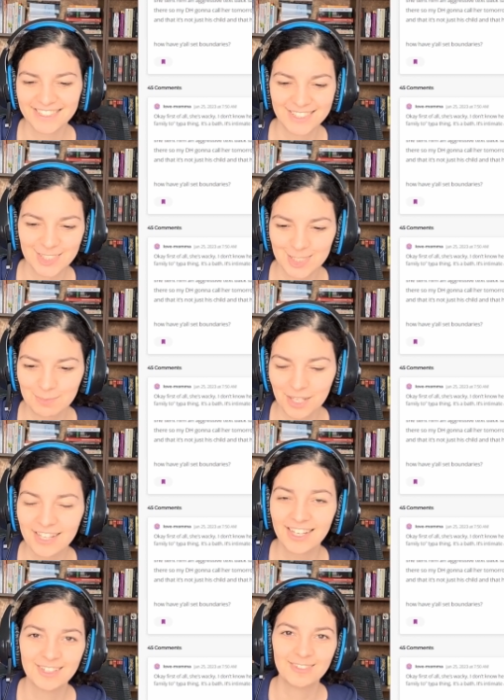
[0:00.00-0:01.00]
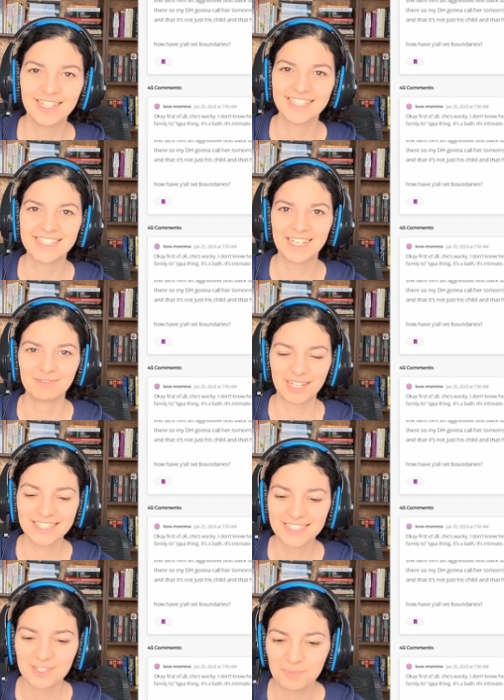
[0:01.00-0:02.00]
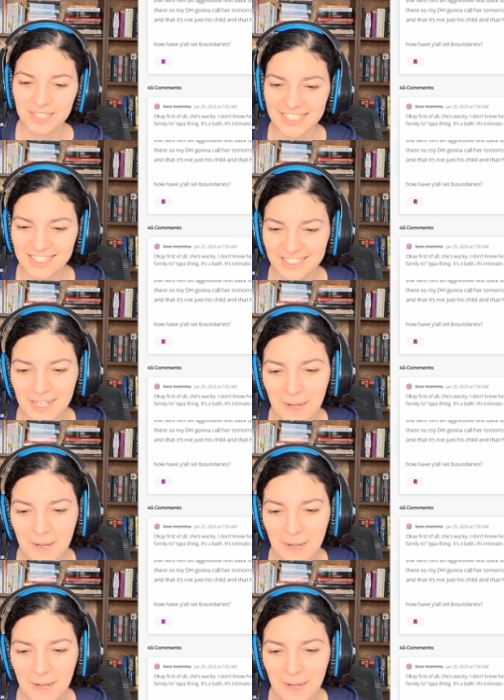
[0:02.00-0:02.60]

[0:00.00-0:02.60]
It's just a bath. I don't understand why it's such a big deal.